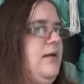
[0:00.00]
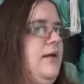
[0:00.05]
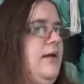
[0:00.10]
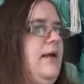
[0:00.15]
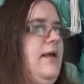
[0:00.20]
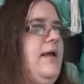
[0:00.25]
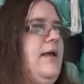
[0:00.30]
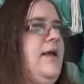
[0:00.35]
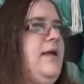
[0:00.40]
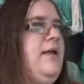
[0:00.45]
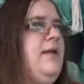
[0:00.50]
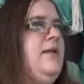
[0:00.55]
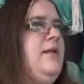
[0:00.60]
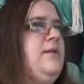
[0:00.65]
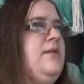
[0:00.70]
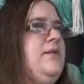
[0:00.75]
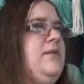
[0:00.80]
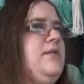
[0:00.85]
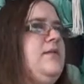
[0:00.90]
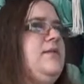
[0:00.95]

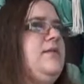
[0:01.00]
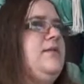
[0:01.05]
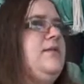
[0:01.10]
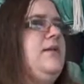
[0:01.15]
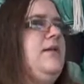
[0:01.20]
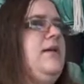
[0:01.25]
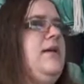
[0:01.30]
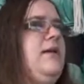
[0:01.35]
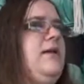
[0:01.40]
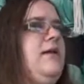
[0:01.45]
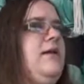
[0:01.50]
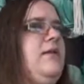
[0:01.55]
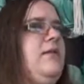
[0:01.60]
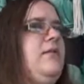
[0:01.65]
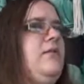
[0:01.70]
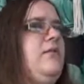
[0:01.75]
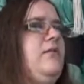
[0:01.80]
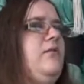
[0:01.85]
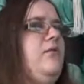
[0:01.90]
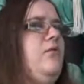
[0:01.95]
And yeah,
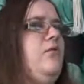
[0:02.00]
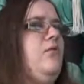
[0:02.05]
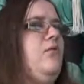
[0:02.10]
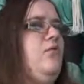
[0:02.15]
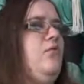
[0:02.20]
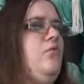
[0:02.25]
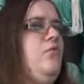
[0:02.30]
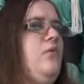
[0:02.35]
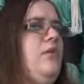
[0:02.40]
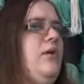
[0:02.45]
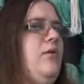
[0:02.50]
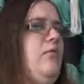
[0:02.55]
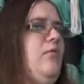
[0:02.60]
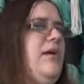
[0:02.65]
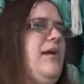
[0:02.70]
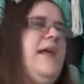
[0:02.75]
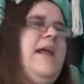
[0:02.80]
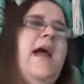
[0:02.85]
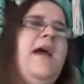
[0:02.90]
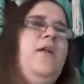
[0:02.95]
so
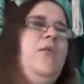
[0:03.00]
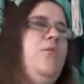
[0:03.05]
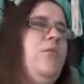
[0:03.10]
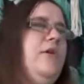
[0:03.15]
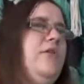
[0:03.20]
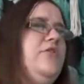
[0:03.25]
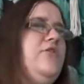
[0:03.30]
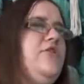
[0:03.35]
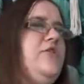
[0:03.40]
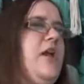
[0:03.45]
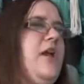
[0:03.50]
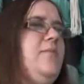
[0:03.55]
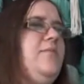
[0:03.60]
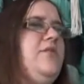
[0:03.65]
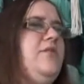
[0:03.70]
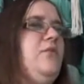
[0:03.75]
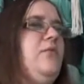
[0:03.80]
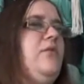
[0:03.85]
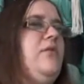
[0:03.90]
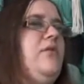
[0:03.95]
it had a weird shape
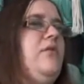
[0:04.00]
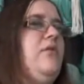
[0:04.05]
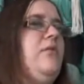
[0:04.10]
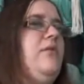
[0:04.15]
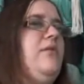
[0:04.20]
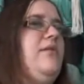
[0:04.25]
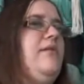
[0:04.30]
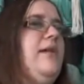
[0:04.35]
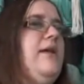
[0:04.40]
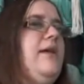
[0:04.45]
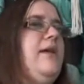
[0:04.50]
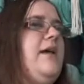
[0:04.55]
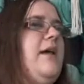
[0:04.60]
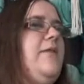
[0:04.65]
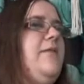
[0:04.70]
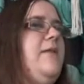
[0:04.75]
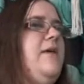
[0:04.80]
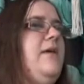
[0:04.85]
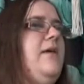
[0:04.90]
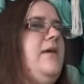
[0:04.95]
to it. So it's like, I
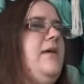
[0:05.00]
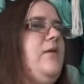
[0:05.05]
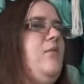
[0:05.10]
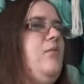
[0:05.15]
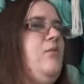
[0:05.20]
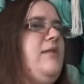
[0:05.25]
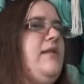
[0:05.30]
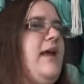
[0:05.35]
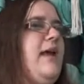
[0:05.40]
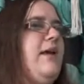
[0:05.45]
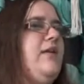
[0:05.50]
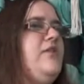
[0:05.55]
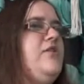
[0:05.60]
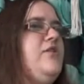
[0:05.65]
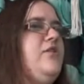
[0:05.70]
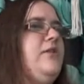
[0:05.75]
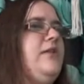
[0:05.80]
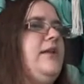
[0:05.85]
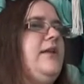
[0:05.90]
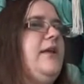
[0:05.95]
think it was
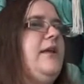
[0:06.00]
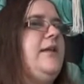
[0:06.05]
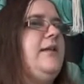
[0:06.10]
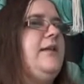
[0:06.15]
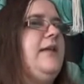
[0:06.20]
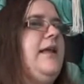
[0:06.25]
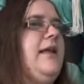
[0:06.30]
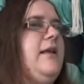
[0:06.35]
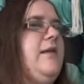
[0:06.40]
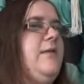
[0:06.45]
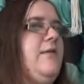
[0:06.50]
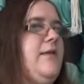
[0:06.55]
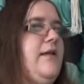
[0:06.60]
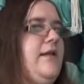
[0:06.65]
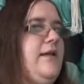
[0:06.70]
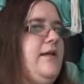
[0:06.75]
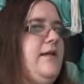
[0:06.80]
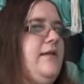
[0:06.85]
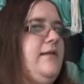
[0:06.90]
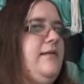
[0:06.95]
actually a lake
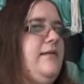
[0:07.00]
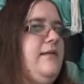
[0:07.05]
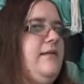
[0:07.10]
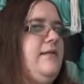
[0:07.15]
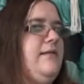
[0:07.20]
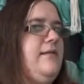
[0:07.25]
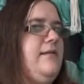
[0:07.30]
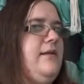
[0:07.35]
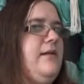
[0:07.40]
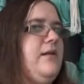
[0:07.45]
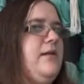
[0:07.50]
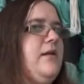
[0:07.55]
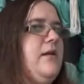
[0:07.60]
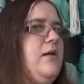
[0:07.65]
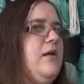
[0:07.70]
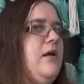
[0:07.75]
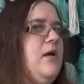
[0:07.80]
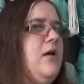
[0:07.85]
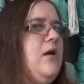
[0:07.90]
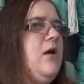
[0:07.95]
that existed
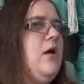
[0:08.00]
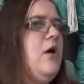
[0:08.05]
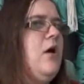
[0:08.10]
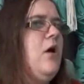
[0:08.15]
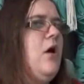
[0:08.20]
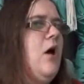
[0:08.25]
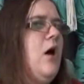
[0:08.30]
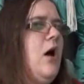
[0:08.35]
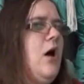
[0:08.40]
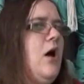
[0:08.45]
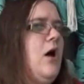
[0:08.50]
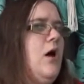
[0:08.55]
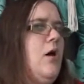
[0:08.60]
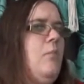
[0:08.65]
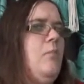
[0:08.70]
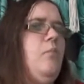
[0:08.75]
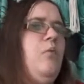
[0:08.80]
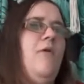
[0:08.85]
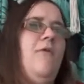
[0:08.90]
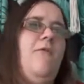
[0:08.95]

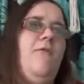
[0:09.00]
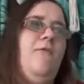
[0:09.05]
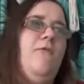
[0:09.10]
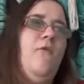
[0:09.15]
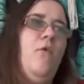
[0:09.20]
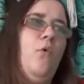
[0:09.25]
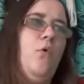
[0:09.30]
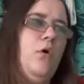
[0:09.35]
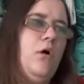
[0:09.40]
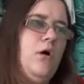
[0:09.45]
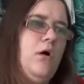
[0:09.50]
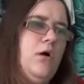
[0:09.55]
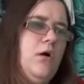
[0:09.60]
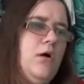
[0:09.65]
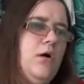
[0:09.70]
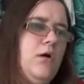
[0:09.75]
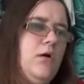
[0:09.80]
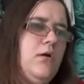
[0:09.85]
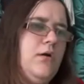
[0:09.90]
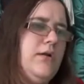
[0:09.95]

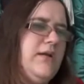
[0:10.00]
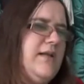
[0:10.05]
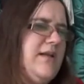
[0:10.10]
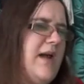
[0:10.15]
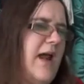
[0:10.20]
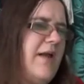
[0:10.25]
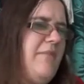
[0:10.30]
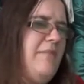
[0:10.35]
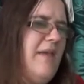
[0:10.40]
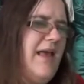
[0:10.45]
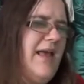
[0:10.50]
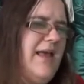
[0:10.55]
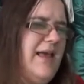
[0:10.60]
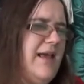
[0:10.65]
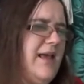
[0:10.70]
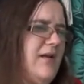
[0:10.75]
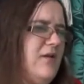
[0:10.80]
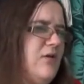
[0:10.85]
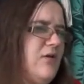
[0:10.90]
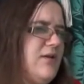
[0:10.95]
before. Did I make
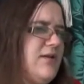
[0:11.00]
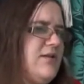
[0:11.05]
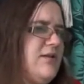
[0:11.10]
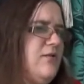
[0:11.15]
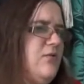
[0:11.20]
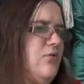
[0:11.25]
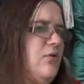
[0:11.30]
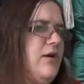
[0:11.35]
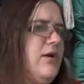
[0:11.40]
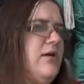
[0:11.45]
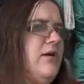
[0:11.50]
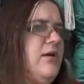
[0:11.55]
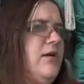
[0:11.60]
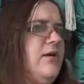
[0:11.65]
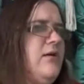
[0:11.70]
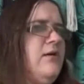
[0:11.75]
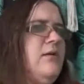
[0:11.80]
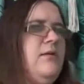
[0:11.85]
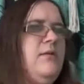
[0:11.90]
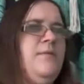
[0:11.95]
it or
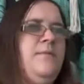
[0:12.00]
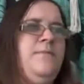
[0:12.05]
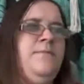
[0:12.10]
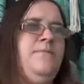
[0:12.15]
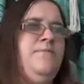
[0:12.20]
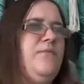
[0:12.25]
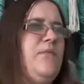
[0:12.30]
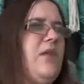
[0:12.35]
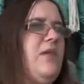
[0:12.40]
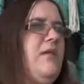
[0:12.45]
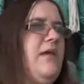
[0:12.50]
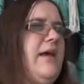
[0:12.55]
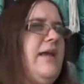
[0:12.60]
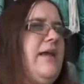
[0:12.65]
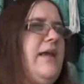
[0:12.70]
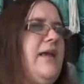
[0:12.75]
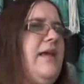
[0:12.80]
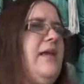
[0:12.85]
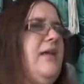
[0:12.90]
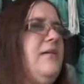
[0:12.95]
oh, I
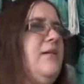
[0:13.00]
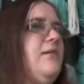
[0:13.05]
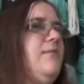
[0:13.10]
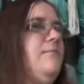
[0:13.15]
can't.